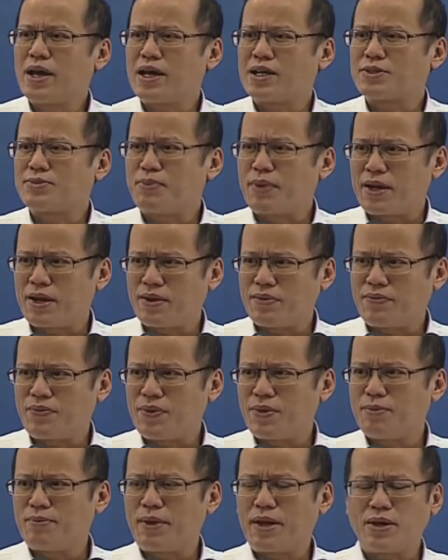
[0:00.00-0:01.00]
as many of
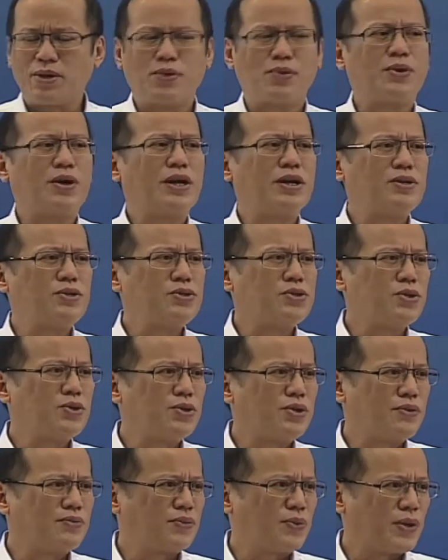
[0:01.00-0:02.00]
you may know, in June
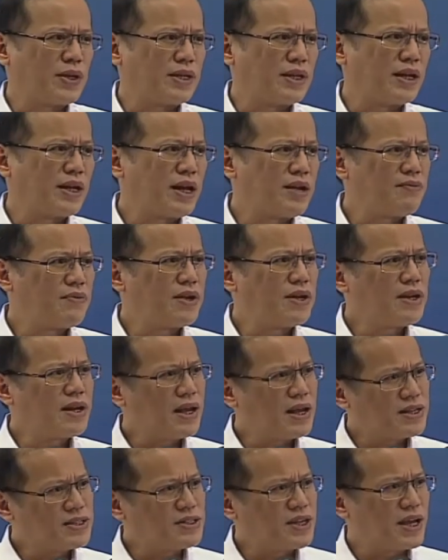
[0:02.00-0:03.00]
of 2011,
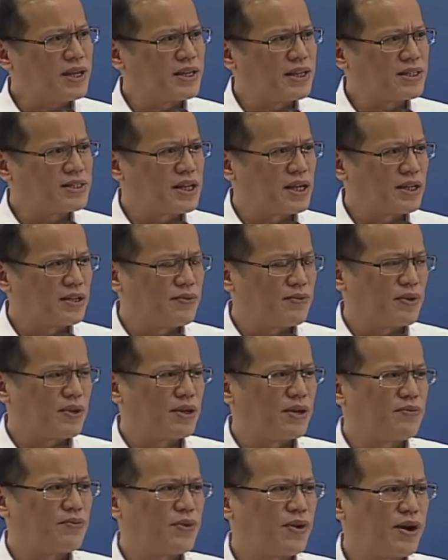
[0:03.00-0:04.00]
I signed Executive
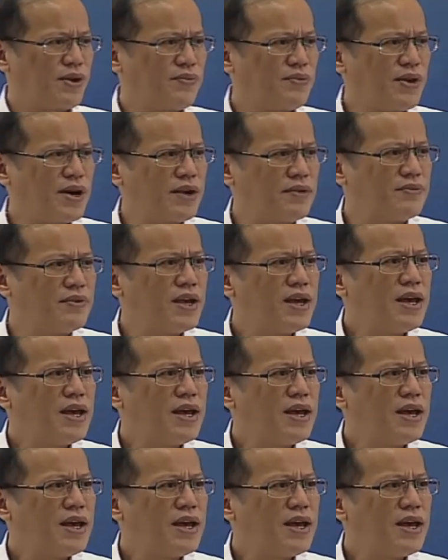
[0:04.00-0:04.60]
Order 45,